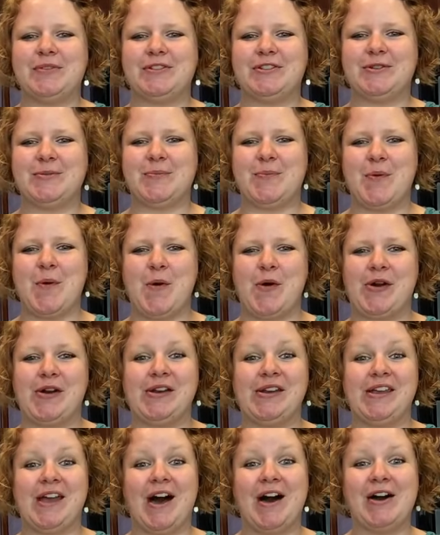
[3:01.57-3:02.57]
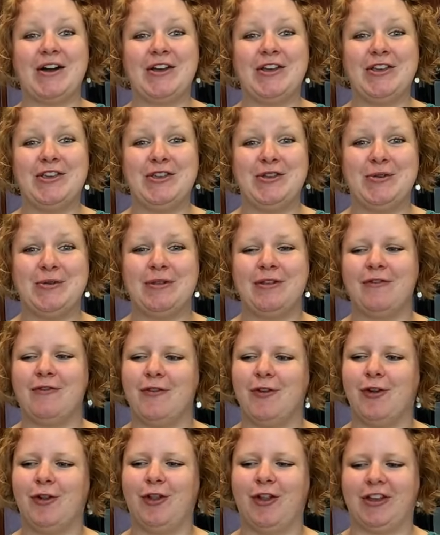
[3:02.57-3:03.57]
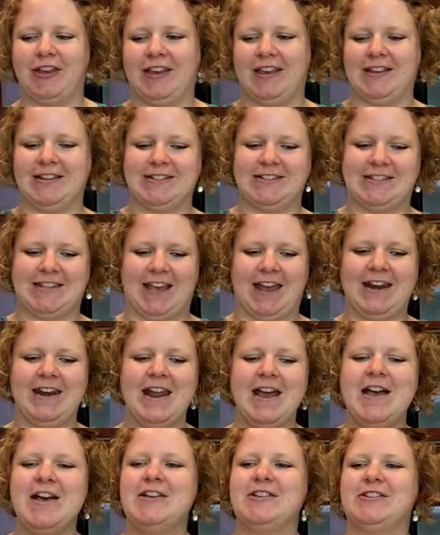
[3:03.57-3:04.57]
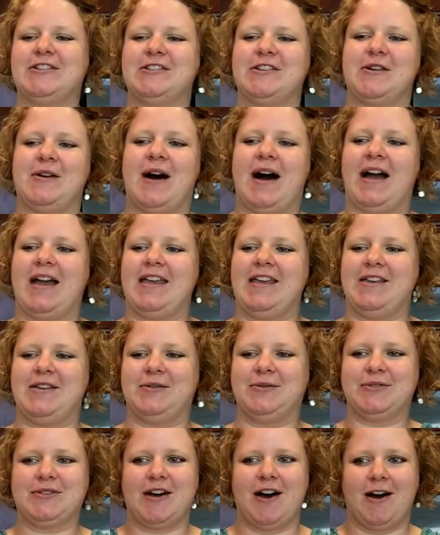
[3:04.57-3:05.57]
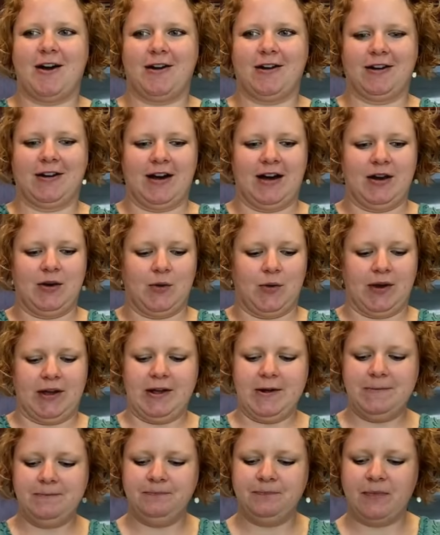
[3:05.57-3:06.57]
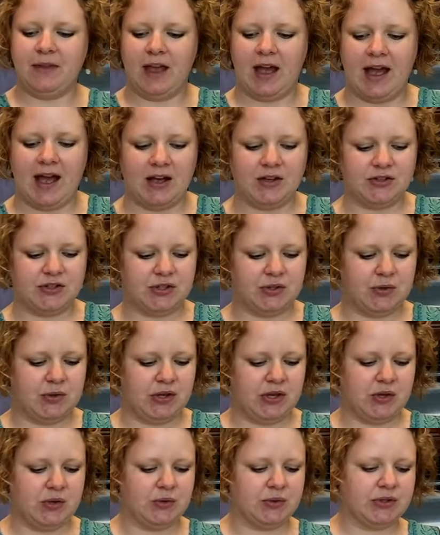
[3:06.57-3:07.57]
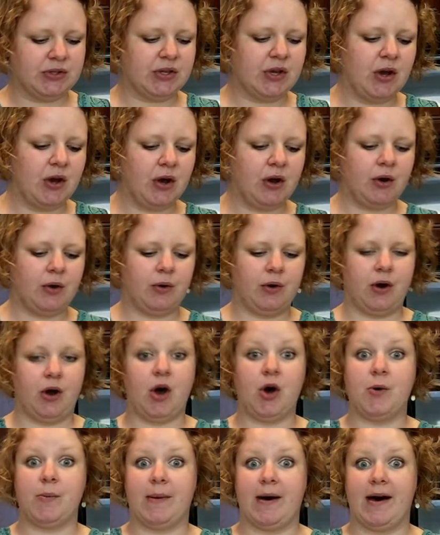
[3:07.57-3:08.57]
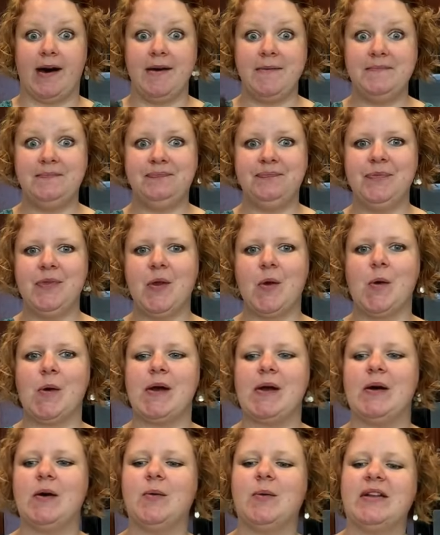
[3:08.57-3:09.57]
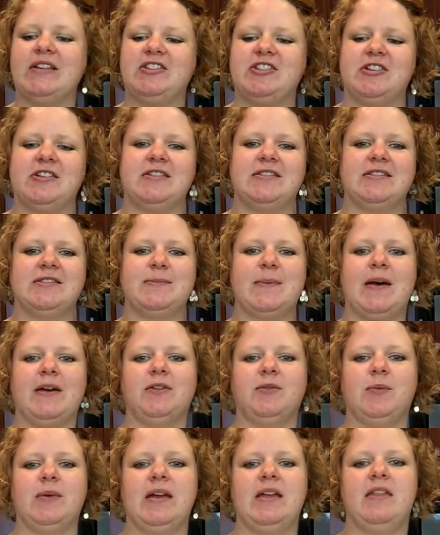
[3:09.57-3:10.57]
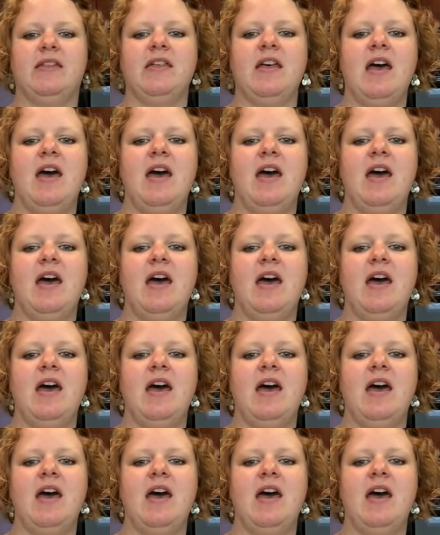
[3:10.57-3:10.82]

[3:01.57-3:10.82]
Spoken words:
support young, youthful-looking skin. So I use Argan Oil. I also use Jojoba Oil, which it's spelled with